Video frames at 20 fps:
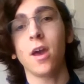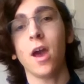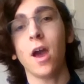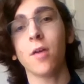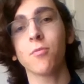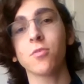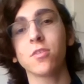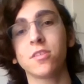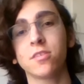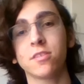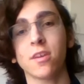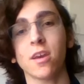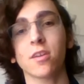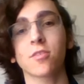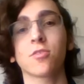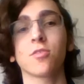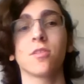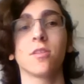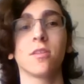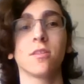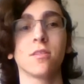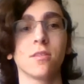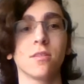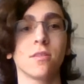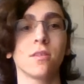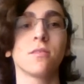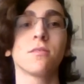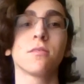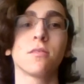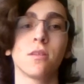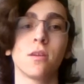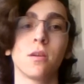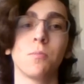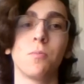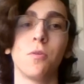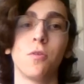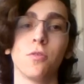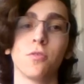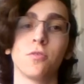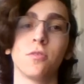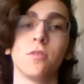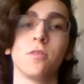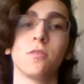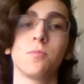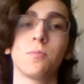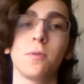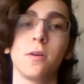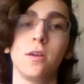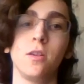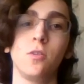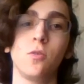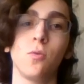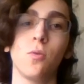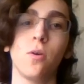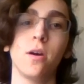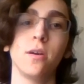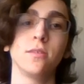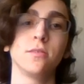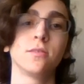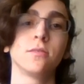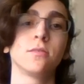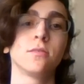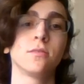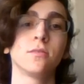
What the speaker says: Every section in the listening portion is played twice,